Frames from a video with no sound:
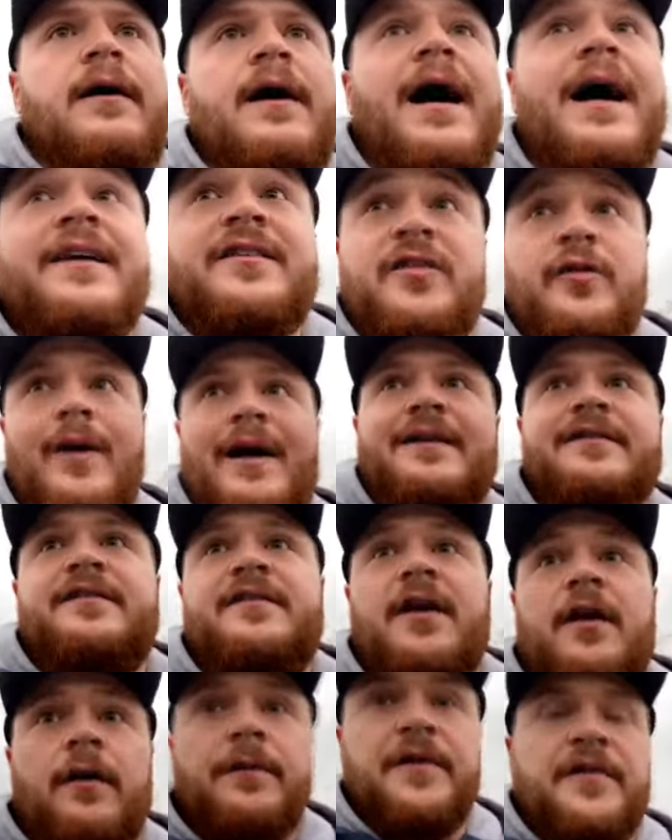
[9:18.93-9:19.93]
as you
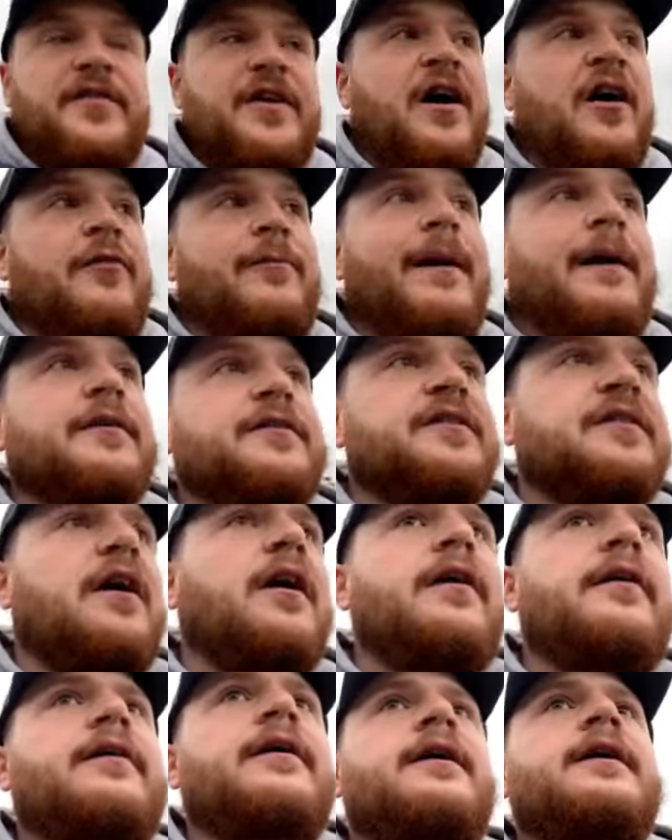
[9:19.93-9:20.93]
enter on the southbound
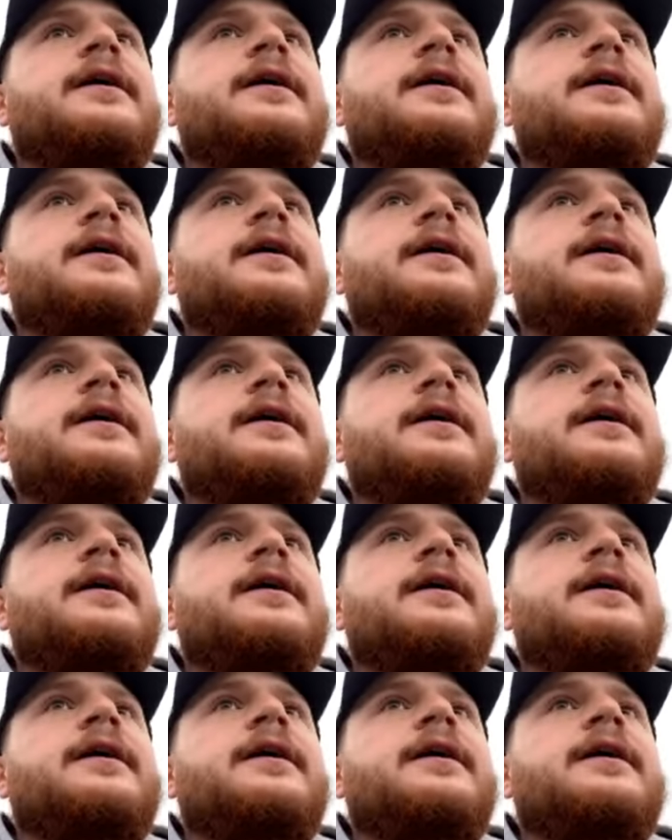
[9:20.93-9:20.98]
side.